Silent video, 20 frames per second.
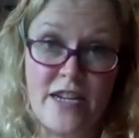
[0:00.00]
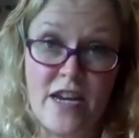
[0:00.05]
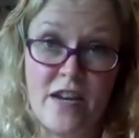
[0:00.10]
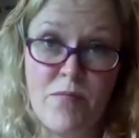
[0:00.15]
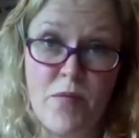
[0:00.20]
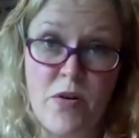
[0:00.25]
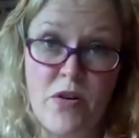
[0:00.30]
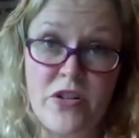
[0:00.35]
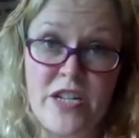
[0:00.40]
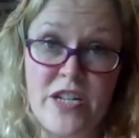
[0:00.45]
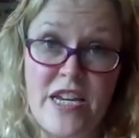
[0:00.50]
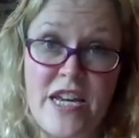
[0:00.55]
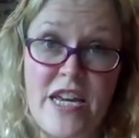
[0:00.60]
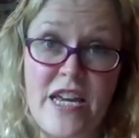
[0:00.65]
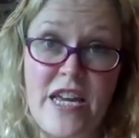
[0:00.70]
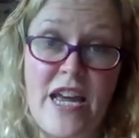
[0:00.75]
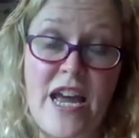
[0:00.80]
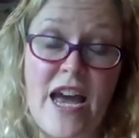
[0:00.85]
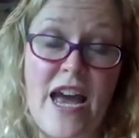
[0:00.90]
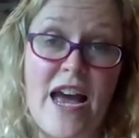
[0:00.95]
dead
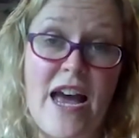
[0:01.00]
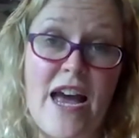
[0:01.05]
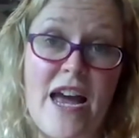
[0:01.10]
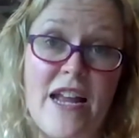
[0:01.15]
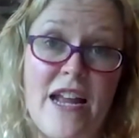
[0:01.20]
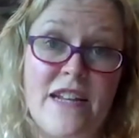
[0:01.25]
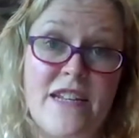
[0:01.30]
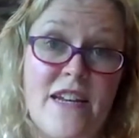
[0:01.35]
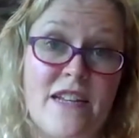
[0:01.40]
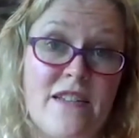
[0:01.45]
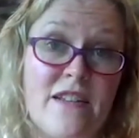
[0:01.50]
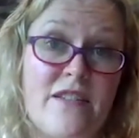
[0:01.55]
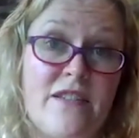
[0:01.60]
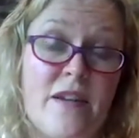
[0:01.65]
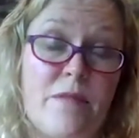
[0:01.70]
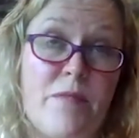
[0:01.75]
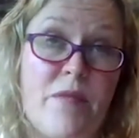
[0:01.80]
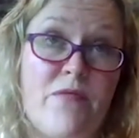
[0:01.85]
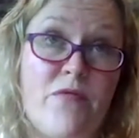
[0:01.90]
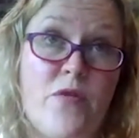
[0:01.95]
body, and as I
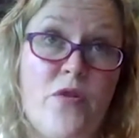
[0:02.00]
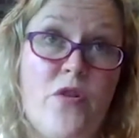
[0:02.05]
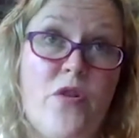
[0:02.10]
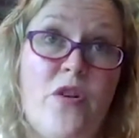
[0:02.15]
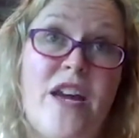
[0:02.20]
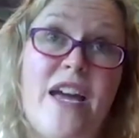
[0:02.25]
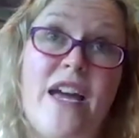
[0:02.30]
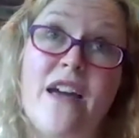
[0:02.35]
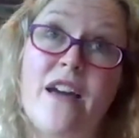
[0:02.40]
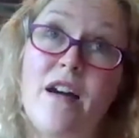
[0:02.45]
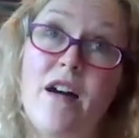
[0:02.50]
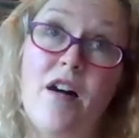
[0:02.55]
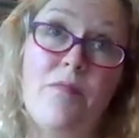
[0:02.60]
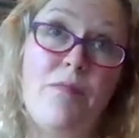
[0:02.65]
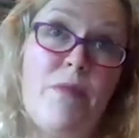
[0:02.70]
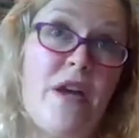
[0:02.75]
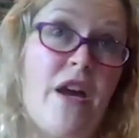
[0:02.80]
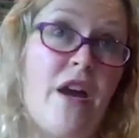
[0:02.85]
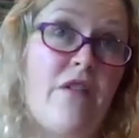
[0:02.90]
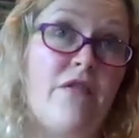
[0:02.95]
said before, it
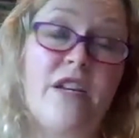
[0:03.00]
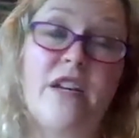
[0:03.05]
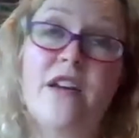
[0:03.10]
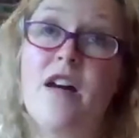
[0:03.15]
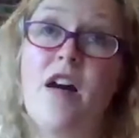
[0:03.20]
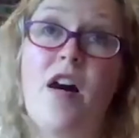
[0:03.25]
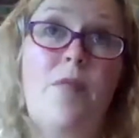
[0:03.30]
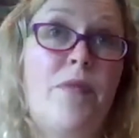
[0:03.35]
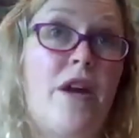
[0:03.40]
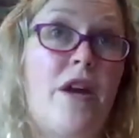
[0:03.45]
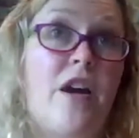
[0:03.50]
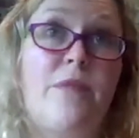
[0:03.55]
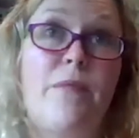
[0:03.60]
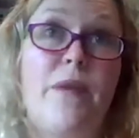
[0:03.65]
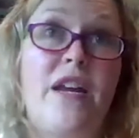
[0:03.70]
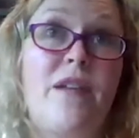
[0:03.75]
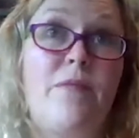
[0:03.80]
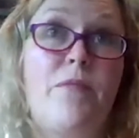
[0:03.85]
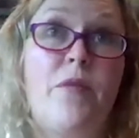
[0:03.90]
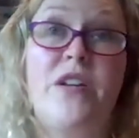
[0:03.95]
can't be owned. It can't be owned
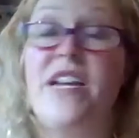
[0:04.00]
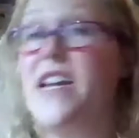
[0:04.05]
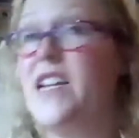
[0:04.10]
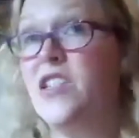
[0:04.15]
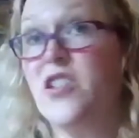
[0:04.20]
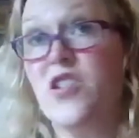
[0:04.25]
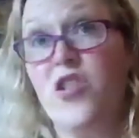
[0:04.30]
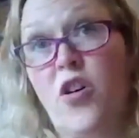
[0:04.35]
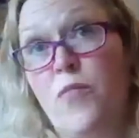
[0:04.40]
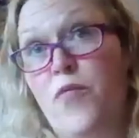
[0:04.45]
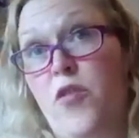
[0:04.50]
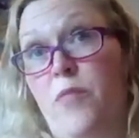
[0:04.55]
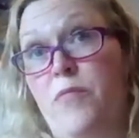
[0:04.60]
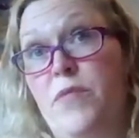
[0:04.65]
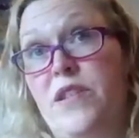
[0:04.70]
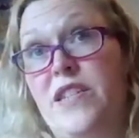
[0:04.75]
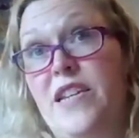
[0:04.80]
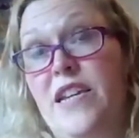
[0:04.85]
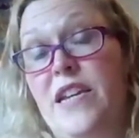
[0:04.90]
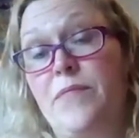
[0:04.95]
by anybody. It's not
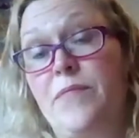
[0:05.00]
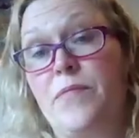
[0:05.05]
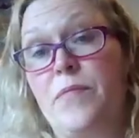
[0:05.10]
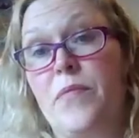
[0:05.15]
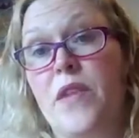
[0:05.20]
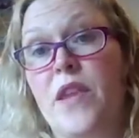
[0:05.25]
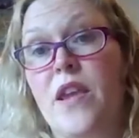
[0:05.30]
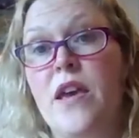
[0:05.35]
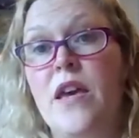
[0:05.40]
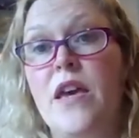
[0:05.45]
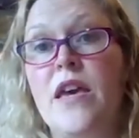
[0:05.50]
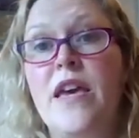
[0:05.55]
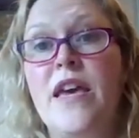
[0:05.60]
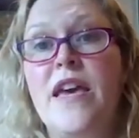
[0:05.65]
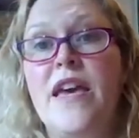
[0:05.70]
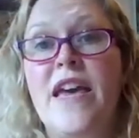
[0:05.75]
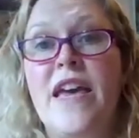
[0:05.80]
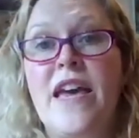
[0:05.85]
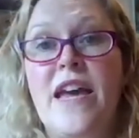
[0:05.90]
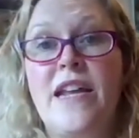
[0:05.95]
property.
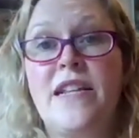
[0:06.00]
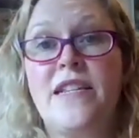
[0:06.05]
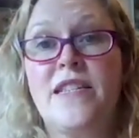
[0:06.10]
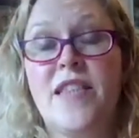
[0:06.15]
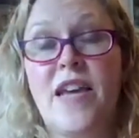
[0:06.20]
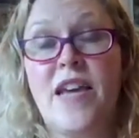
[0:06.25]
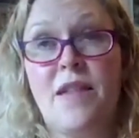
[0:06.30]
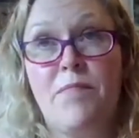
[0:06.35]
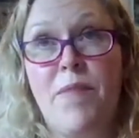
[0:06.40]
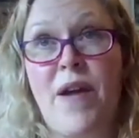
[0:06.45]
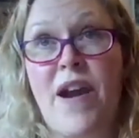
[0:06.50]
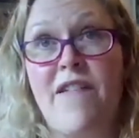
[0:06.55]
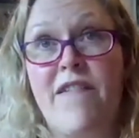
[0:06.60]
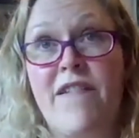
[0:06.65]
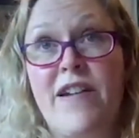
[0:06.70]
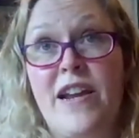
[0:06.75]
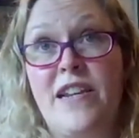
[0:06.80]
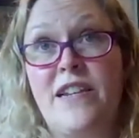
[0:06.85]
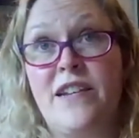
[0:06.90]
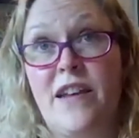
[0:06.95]
It's then
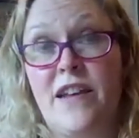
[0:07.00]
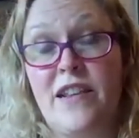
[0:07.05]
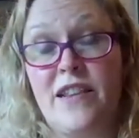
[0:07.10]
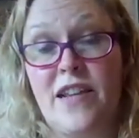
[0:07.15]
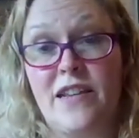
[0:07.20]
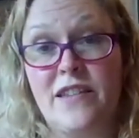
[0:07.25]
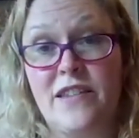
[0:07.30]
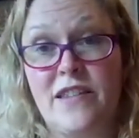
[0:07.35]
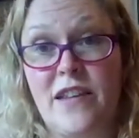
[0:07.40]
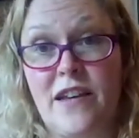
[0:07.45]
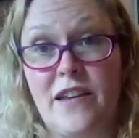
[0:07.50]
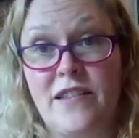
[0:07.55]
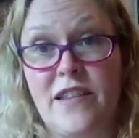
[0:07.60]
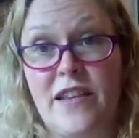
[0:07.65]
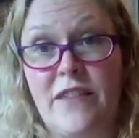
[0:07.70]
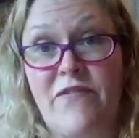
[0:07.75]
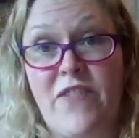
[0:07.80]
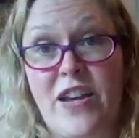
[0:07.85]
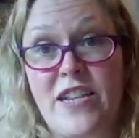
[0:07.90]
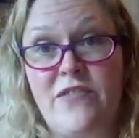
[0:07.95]
buried, and that's
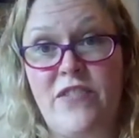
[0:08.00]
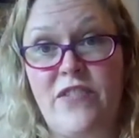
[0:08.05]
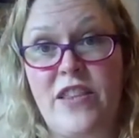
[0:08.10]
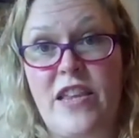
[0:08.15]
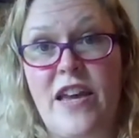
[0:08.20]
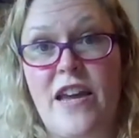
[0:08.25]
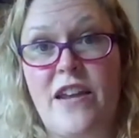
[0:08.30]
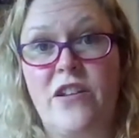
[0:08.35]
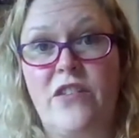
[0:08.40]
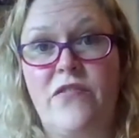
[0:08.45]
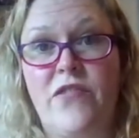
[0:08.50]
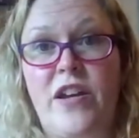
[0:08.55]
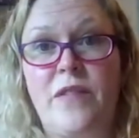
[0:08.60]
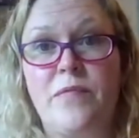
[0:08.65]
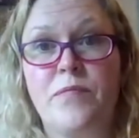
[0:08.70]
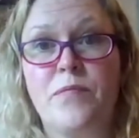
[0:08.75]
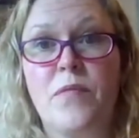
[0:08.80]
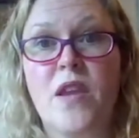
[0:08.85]
effectively the end of it.